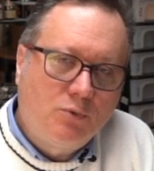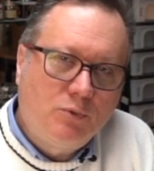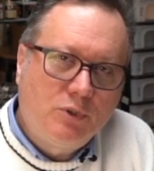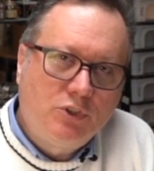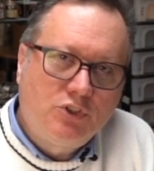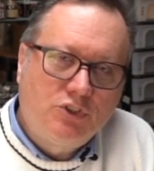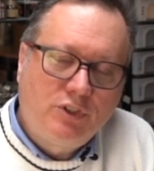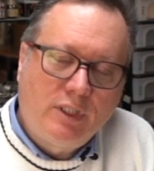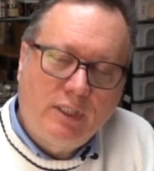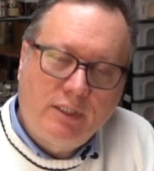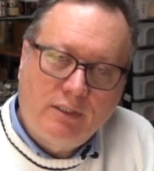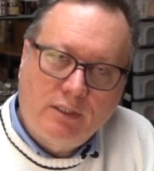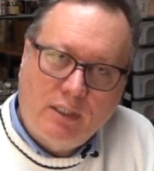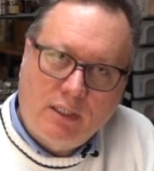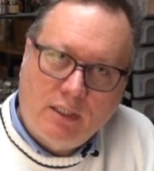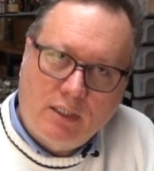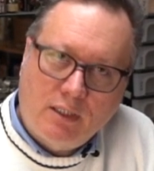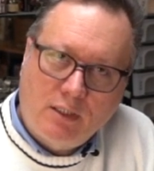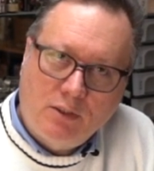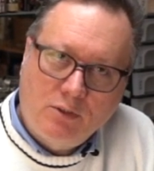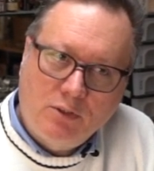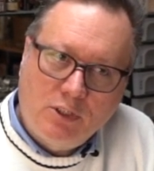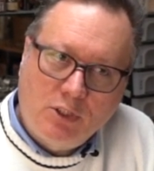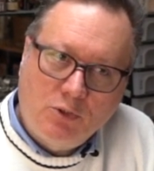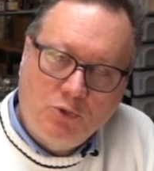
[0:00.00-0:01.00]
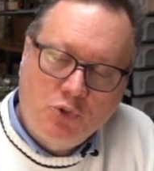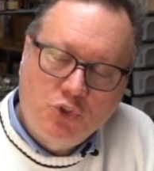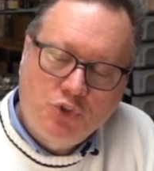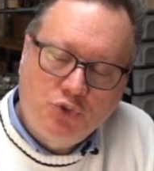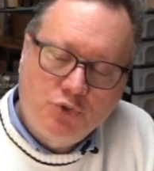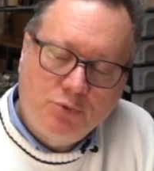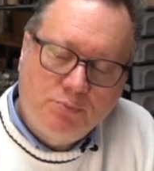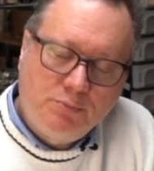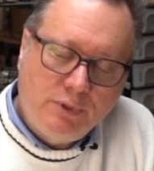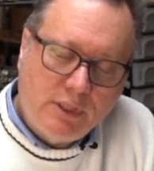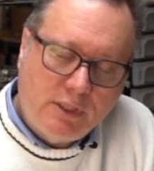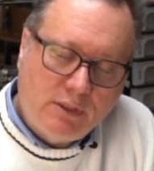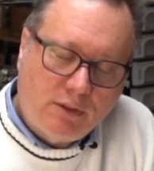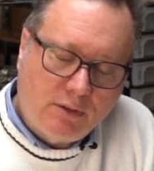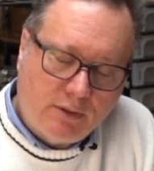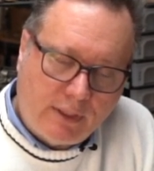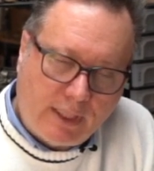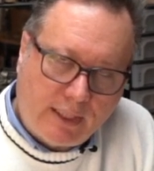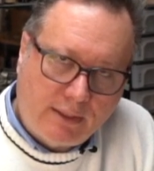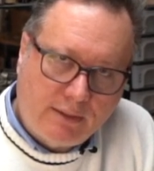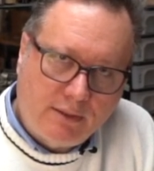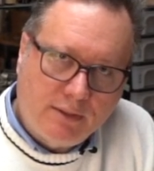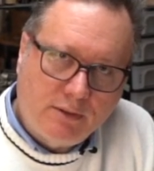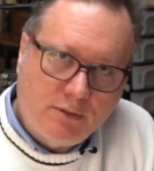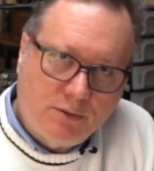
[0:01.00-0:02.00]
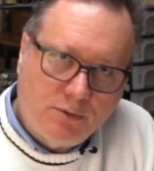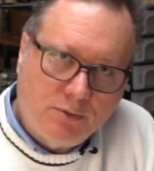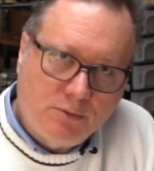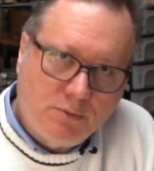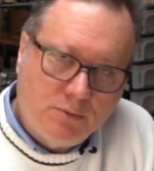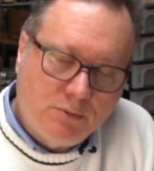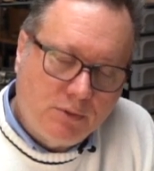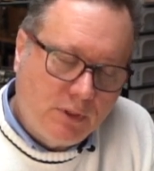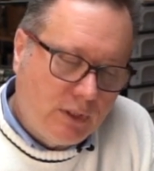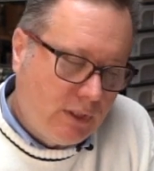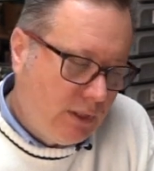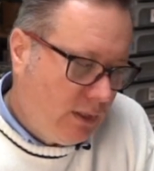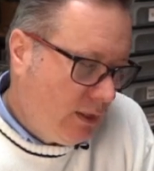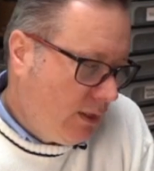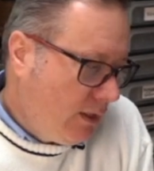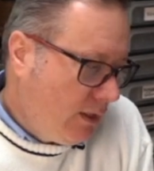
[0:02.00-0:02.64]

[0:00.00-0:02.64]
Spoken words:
which they should be connected to.